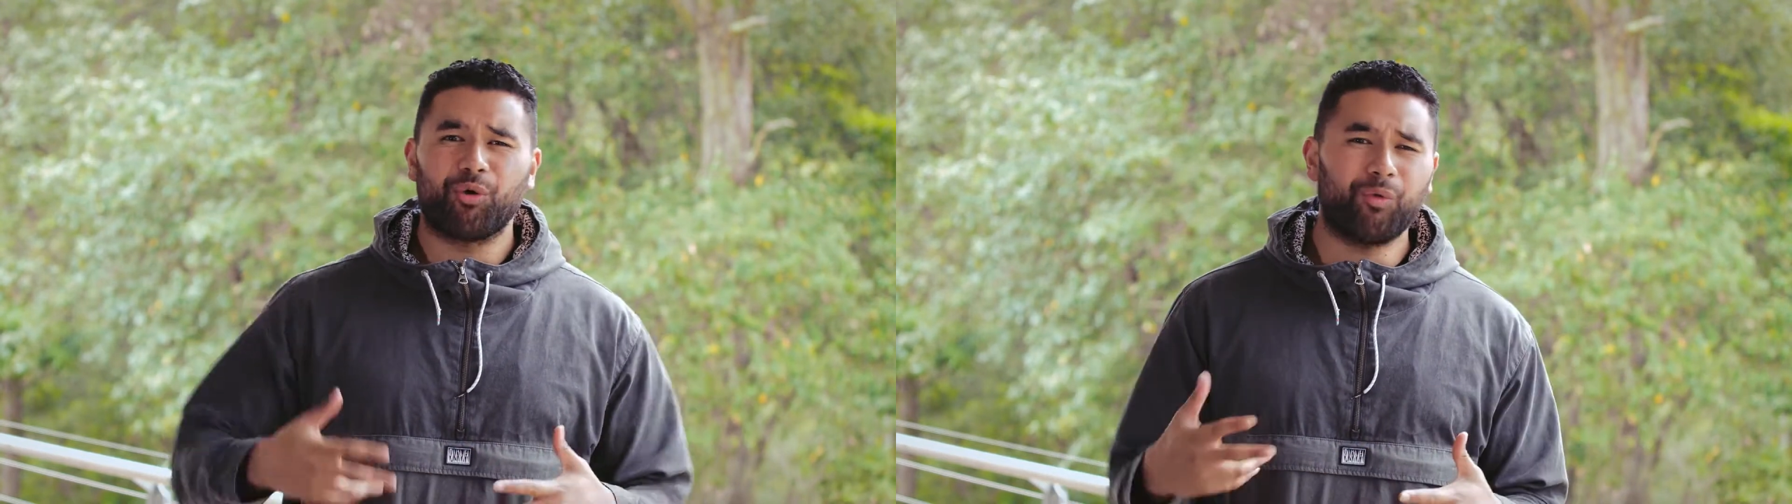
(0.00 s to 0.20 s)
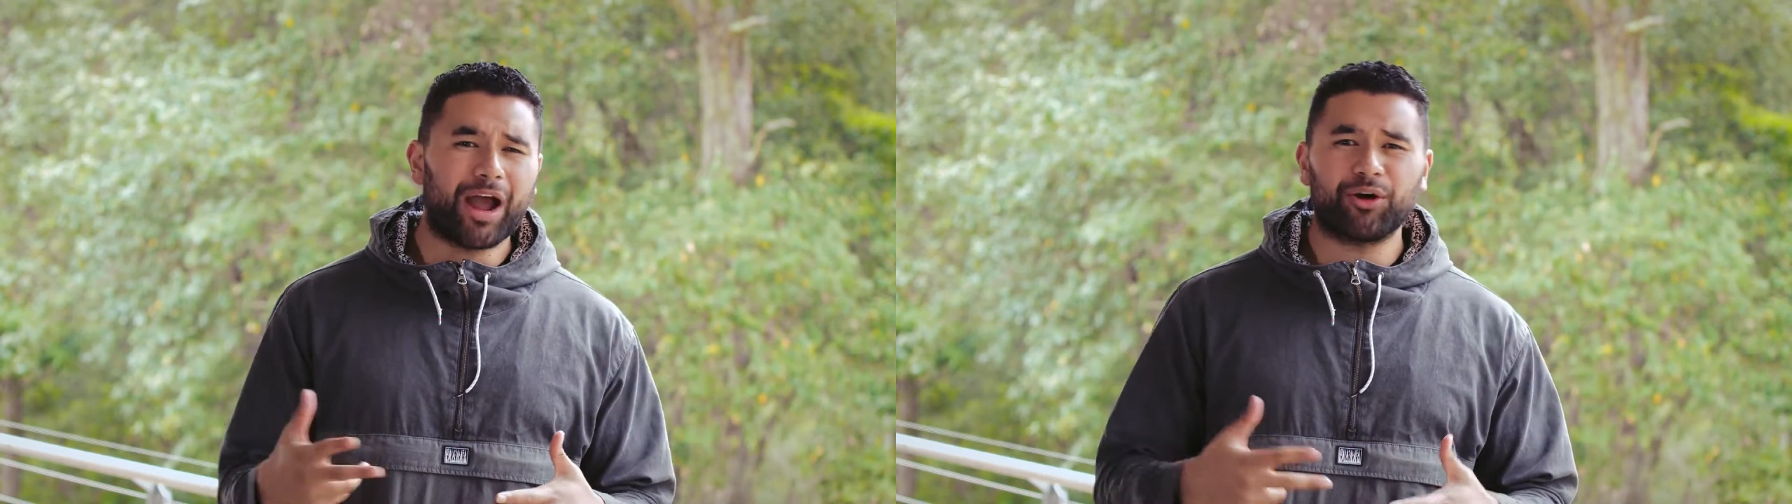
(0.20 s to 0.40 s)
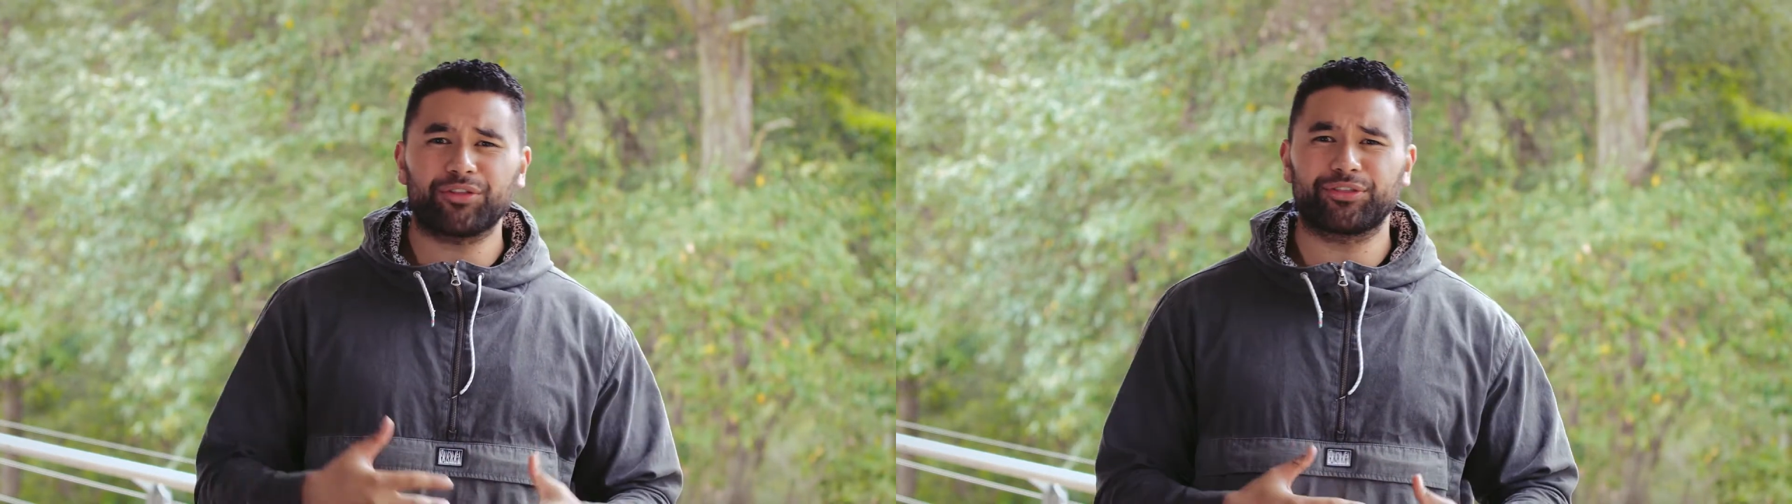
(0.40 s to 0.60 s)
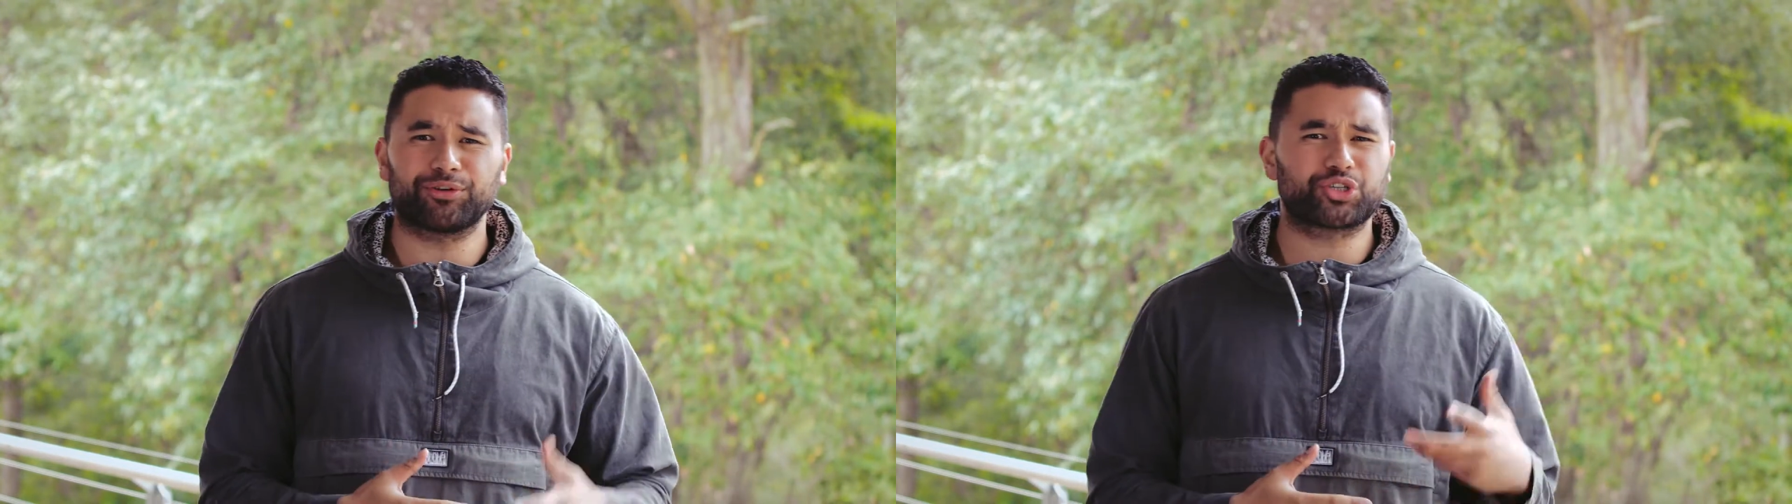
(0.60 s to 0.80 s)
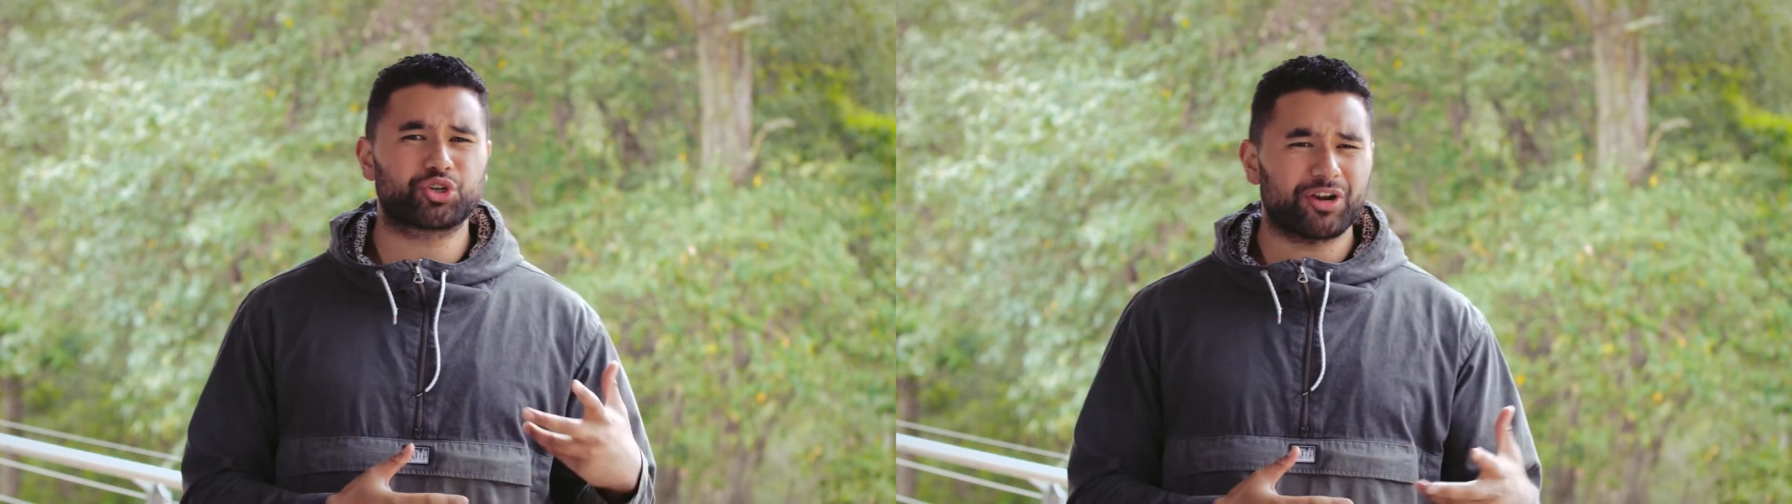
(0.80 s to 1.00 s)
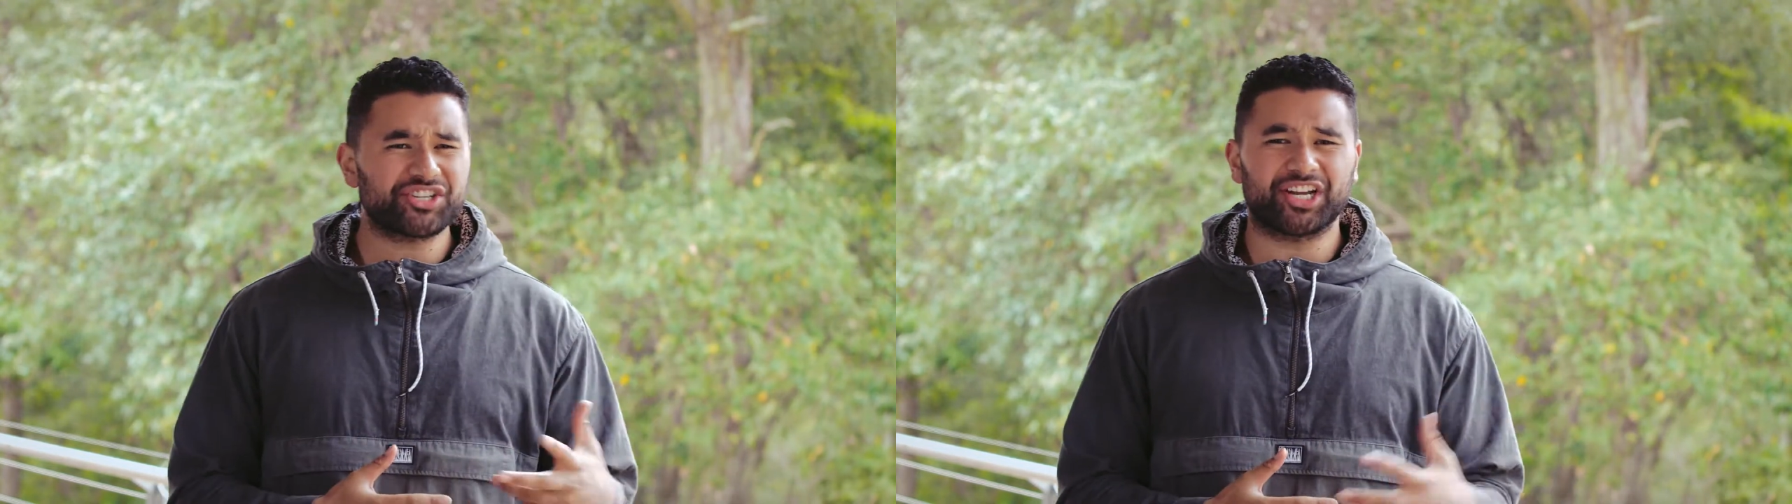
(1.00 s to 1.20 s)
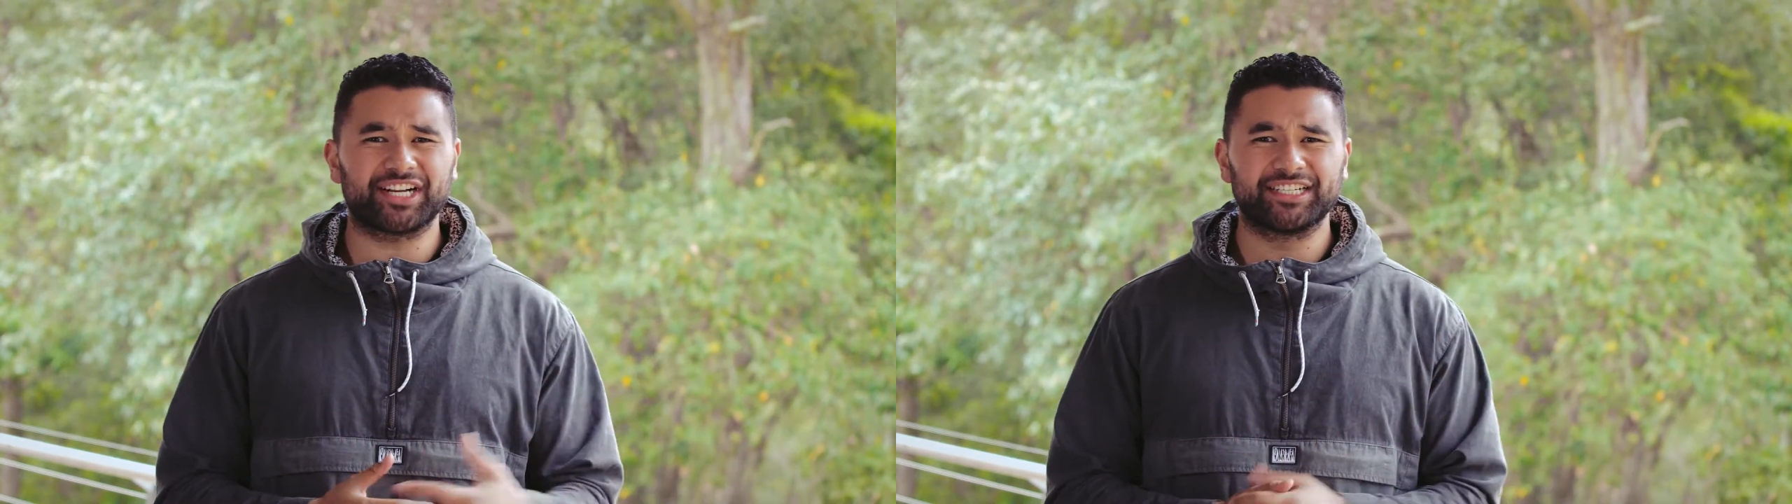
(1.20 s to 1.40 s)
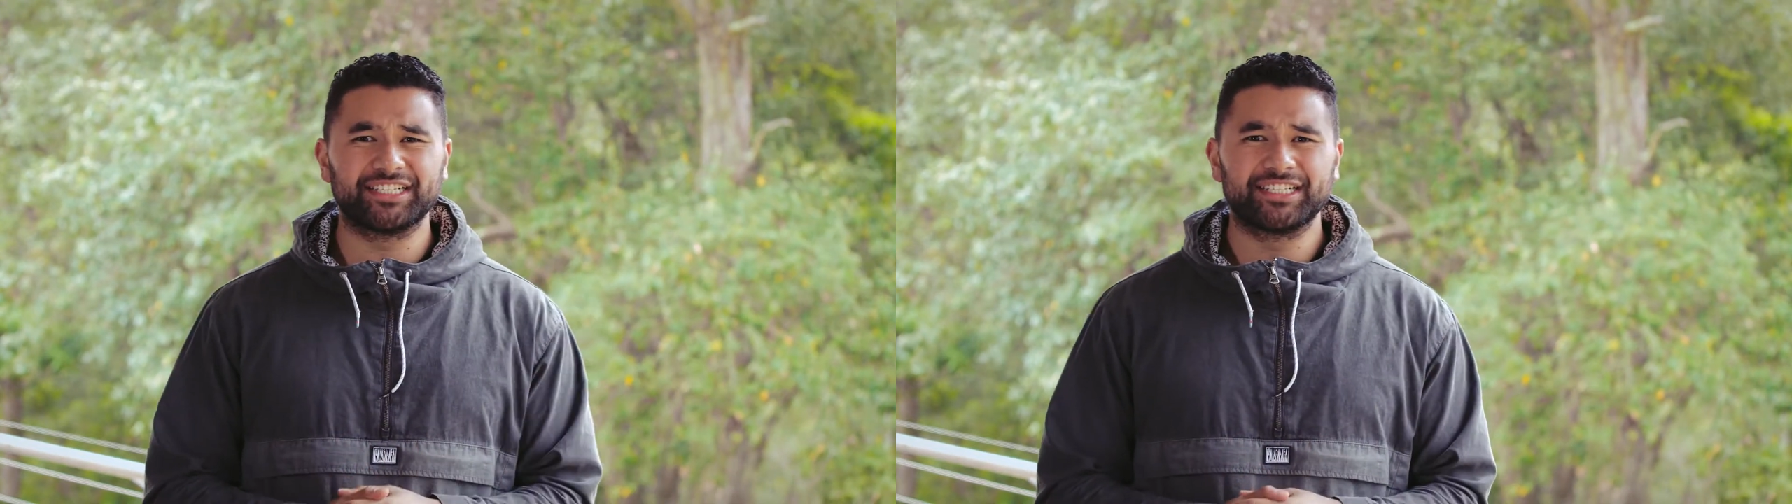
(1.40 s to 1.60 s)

wealth or treasure.